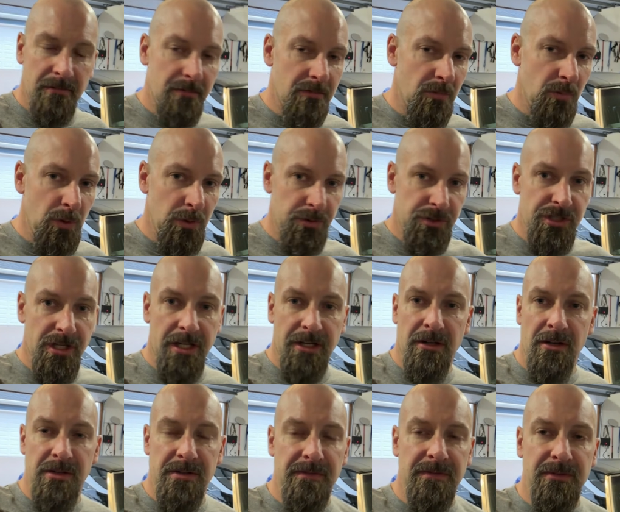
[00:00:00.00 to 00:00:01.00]
We'll check
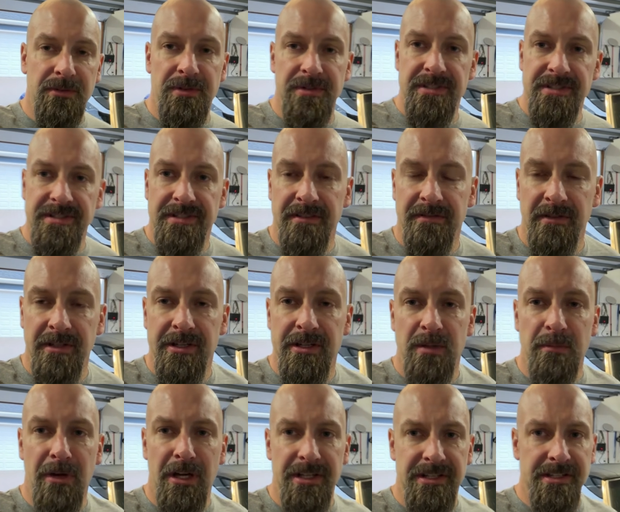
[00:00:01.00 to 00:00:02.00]
all the fluids and stuff later,
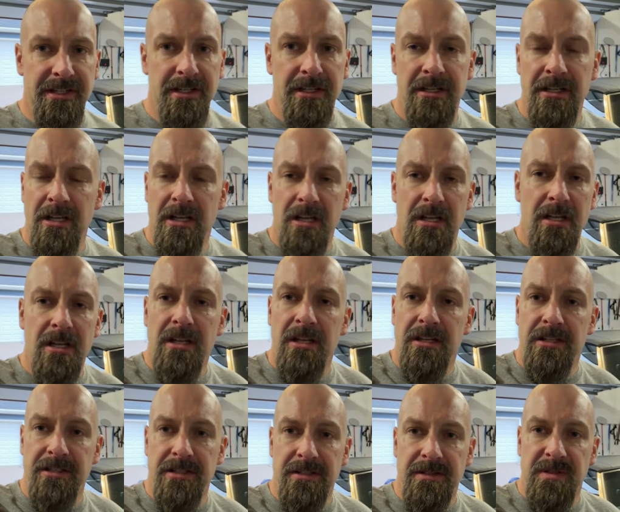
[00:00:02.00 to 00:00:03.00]
but
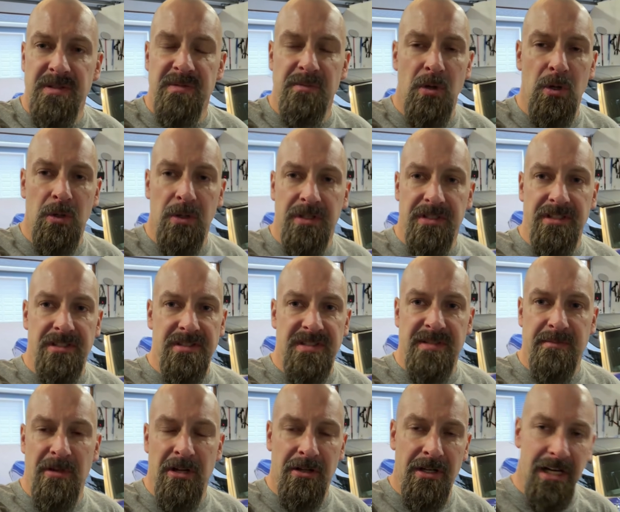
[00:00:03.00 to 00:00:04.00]
didn't smoke, didn't
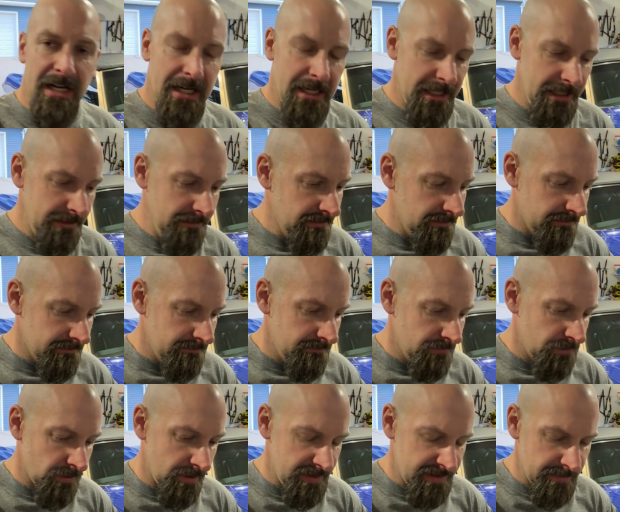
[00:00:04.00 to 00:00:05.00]
smell hot.
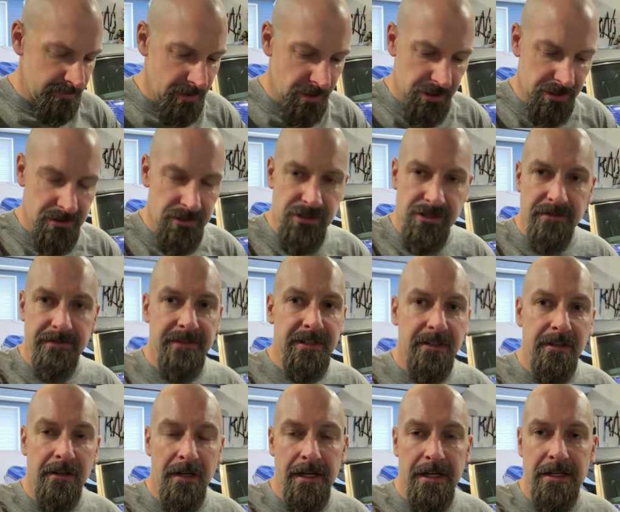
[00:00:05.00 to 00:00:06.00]
Transmission shifted
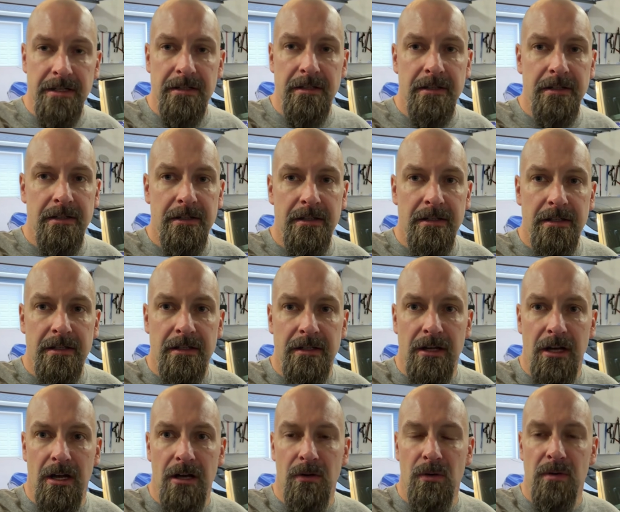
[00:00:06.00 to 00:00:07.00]
great.
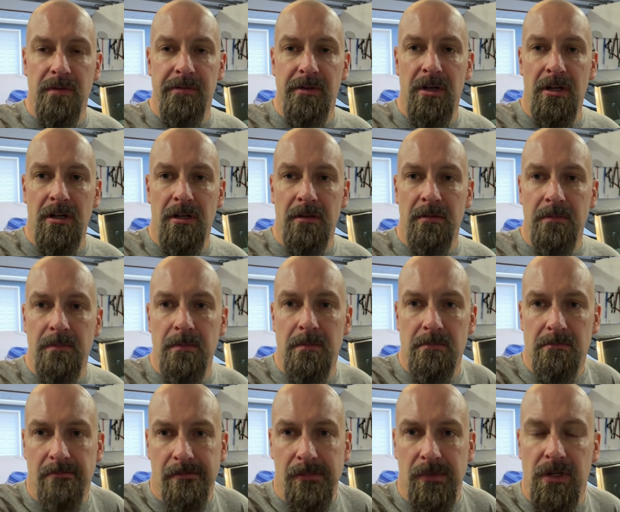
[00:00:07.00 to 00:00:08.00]
Overall,
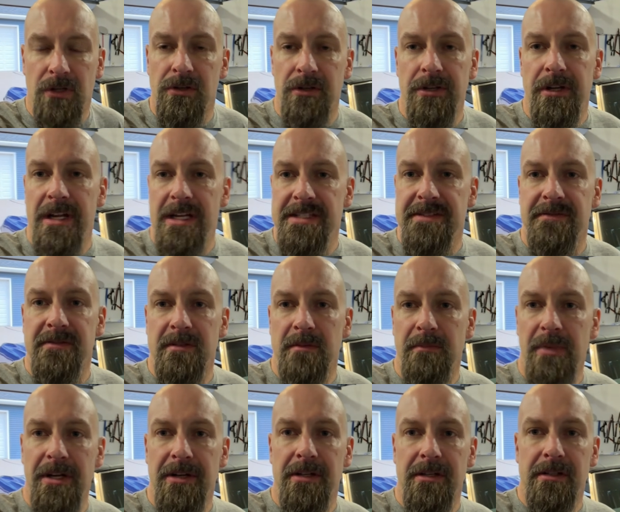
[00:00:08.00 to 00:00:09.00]
couldn't ask for a
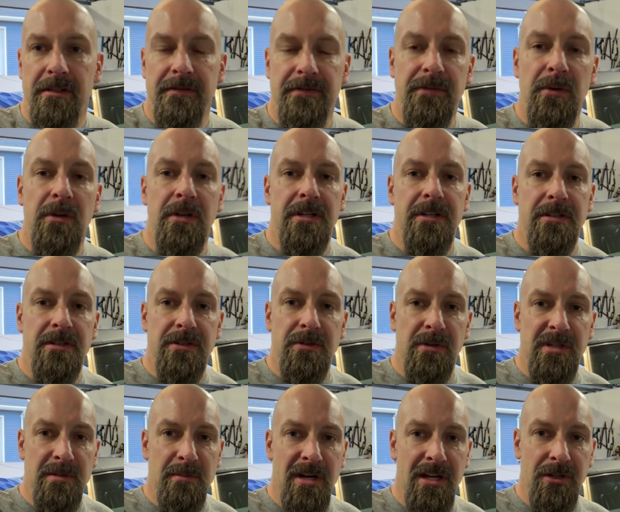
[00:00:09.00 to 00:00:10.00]
better
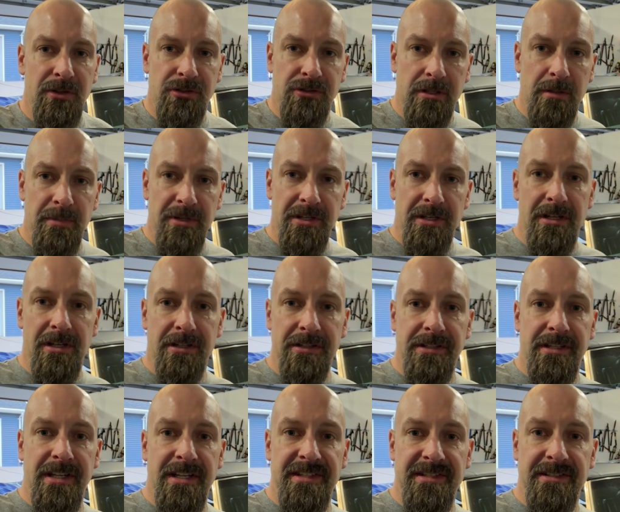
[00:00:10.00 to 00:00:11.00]
420 mile trip in an
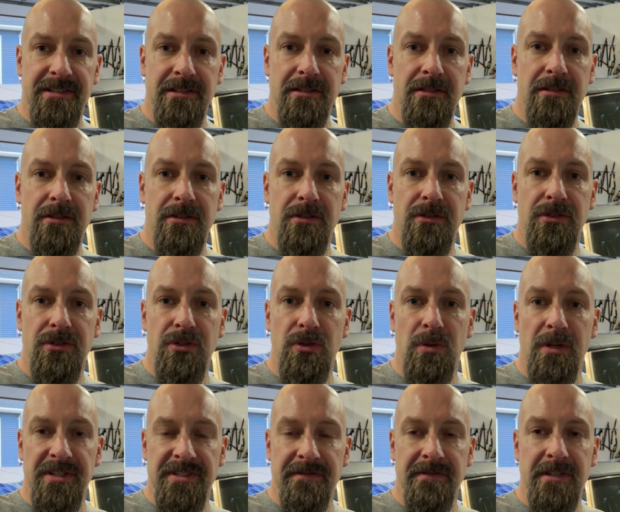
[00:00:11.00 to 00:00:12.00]
untested
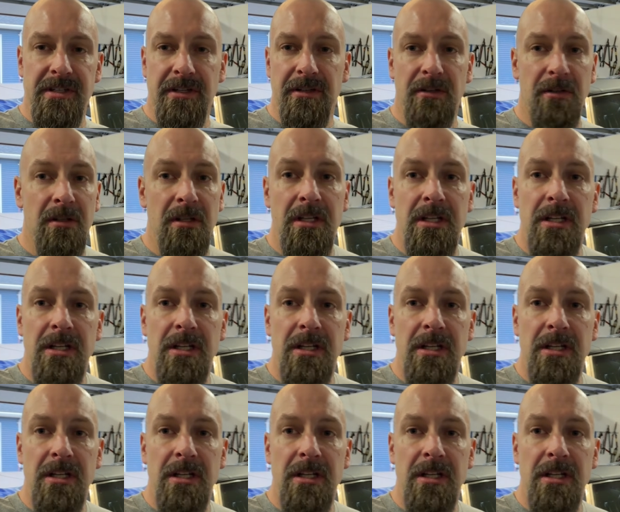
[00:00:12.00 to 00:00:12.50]
2US vehicle.